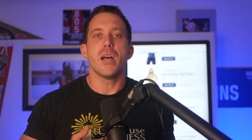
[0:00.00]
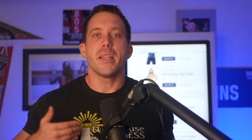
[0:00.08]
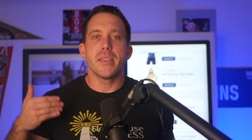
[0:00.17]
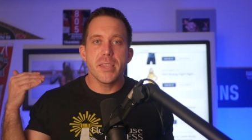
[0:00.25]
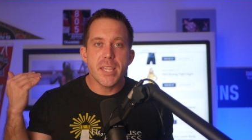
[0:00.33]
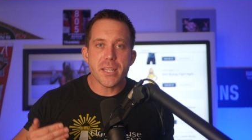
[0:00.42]

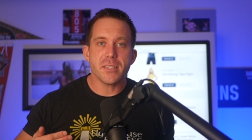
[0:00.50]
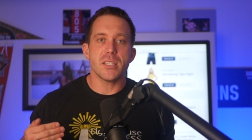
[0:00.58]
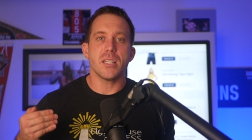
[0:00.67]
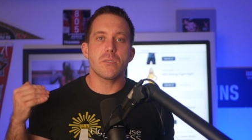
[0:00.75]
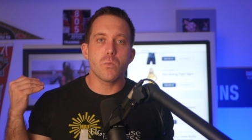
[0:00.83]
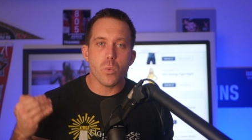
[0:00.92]
this
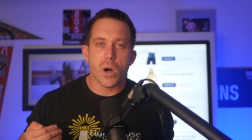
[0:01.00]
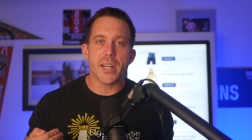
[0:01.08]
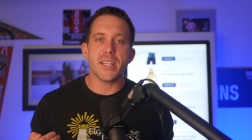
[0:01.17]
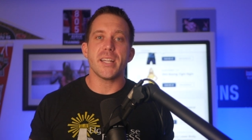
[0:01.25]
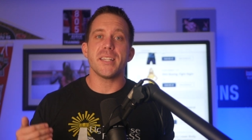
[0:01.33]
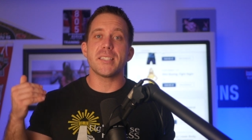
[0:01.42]
is
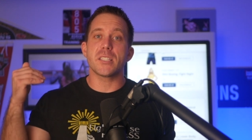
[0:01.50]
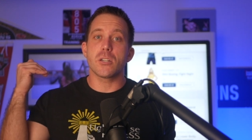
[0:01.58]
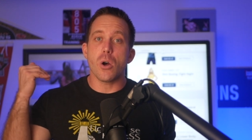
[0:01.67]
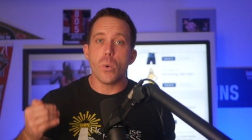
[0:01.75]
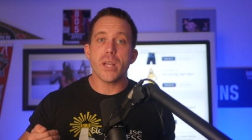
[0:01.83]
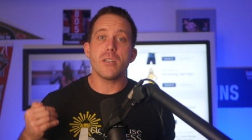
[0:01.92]
what is
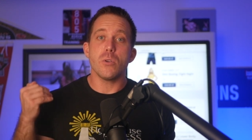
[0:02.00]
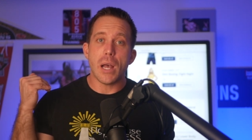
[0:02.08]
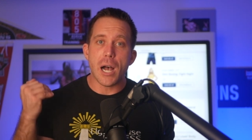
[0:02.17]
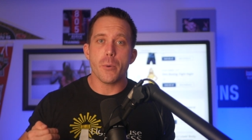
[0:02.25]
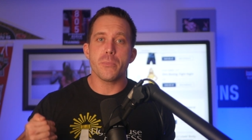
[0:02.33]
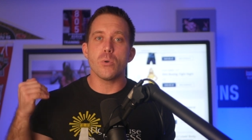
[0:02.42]
going to
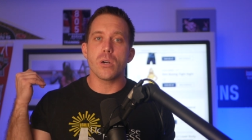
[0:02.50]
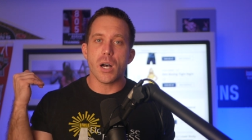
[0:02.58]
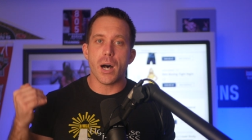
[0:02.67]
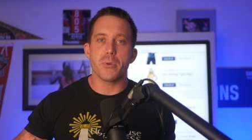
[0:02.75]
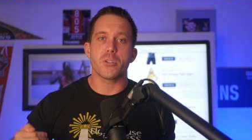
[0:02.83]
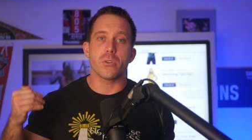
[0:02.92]
help you
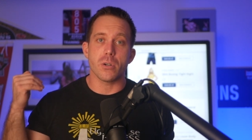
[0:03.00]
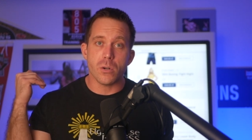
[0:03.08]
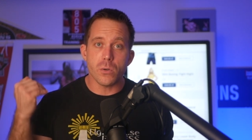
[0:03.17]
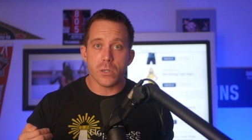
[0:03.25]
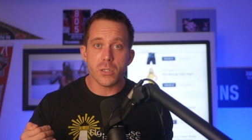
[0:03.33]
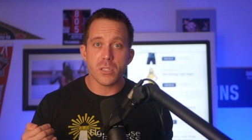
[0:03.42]
accomplish your
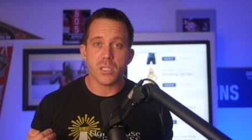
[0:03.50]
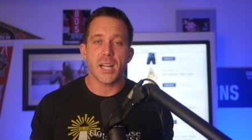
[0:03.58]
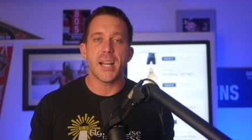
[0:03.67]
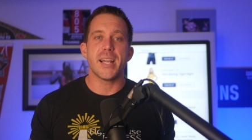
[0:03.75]
goals.